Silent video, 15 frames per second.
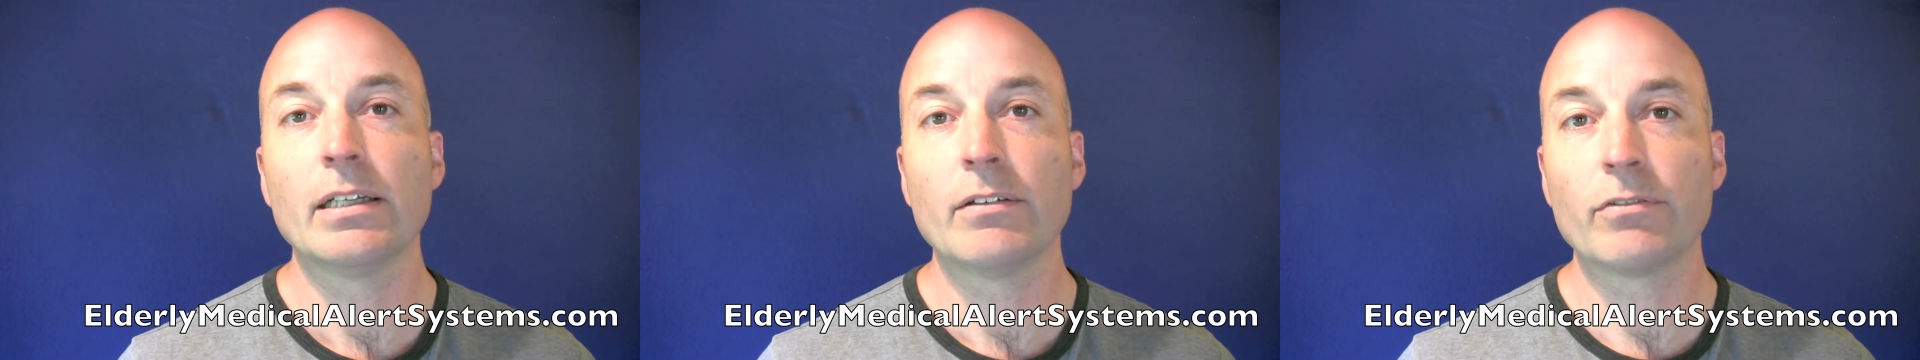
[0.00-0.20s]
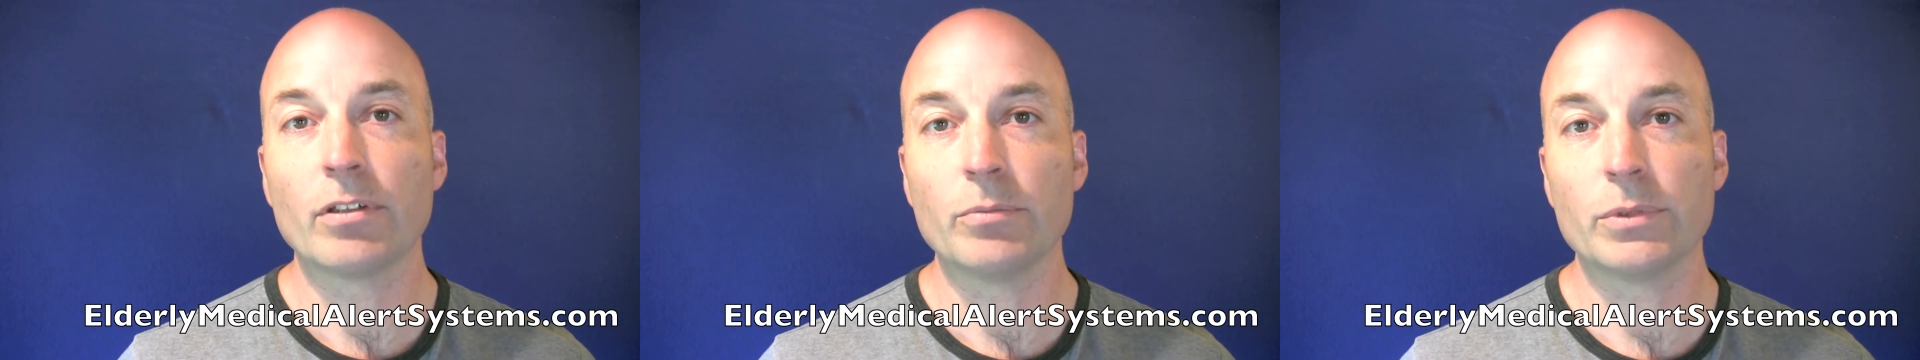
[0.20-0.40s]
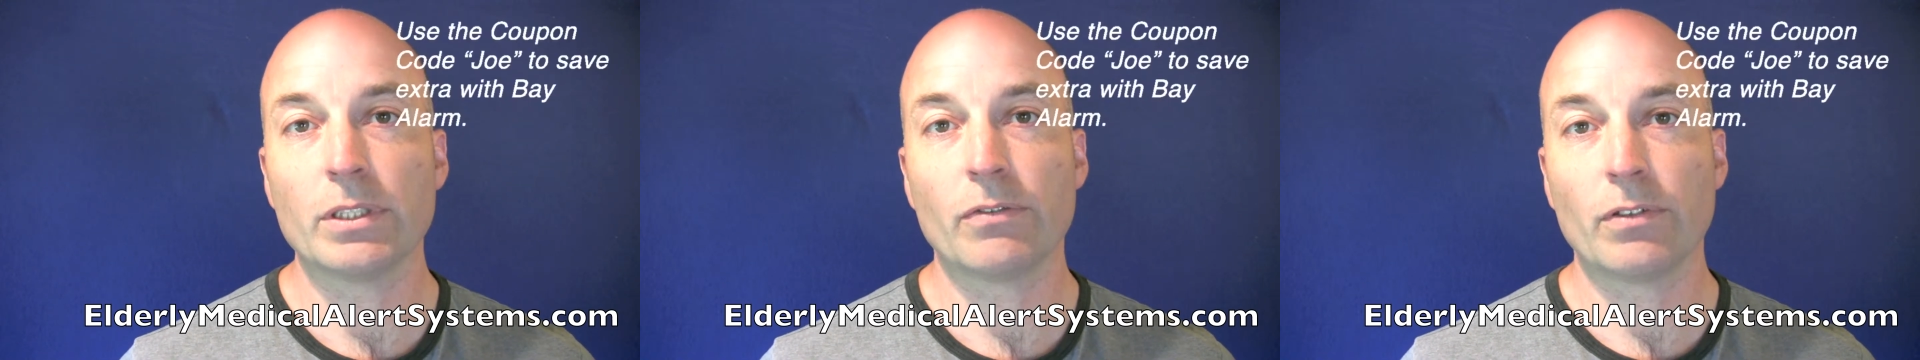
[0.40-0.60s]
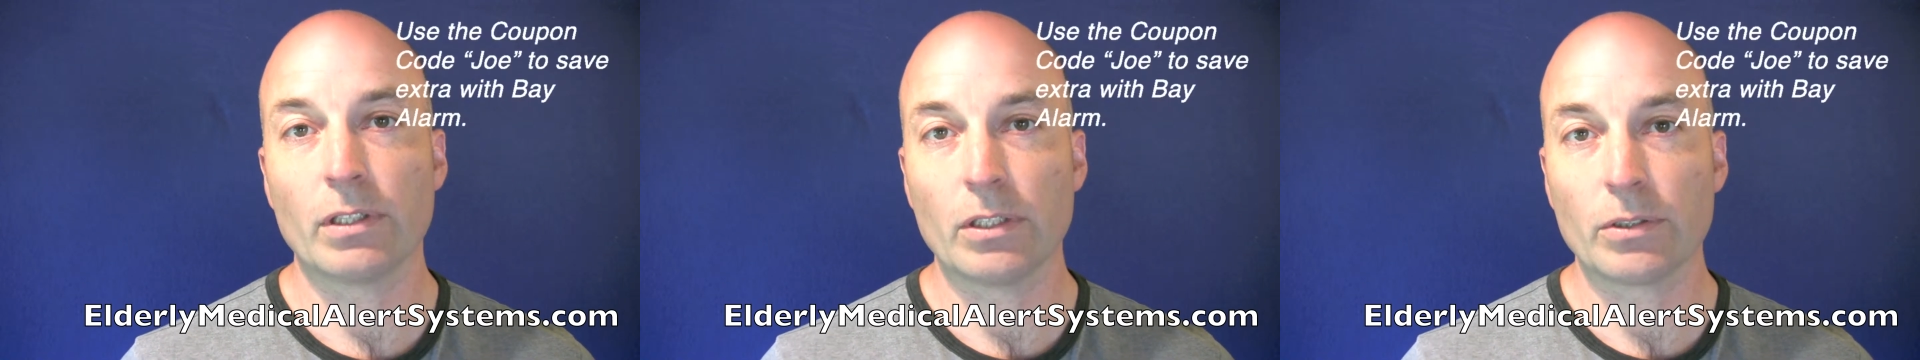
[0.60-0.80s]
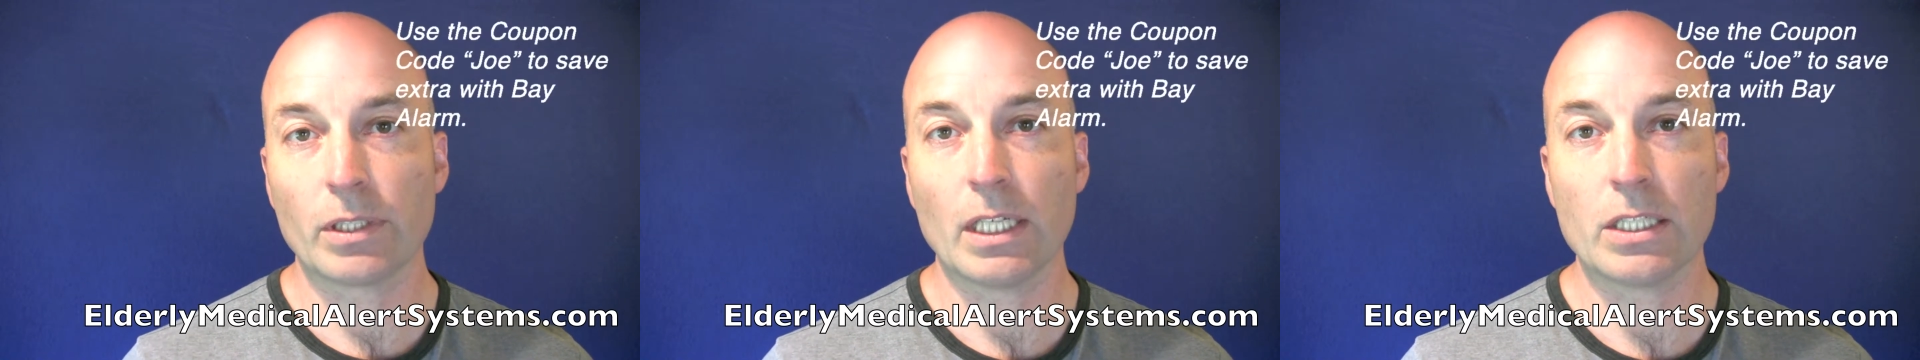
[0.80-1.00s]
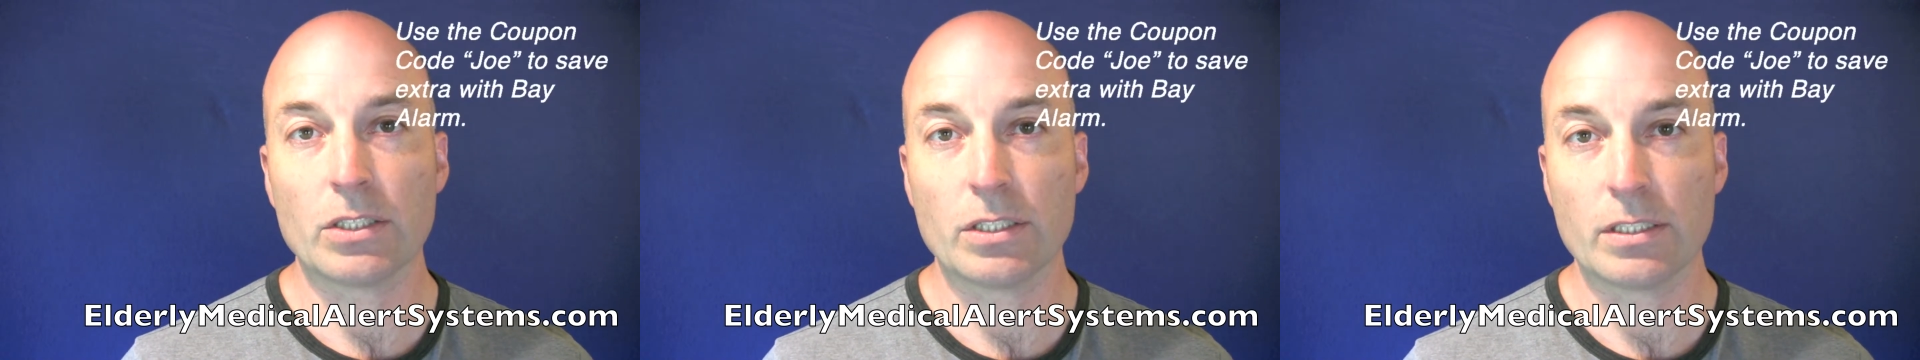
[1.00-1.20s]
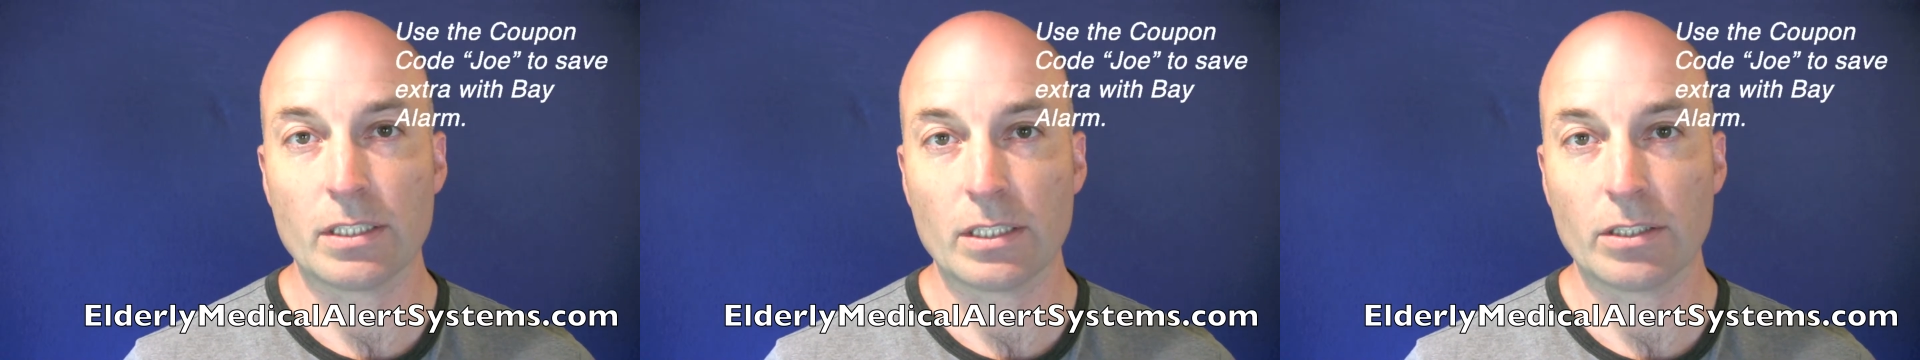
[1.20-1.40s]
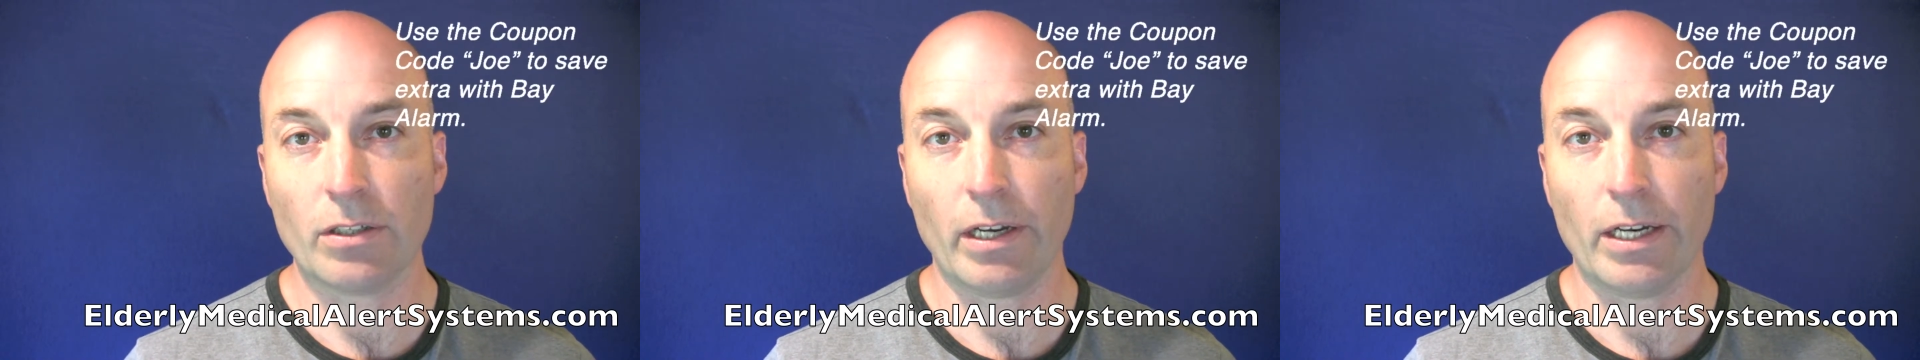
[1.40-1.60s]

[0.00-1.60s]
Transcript: from different locations in your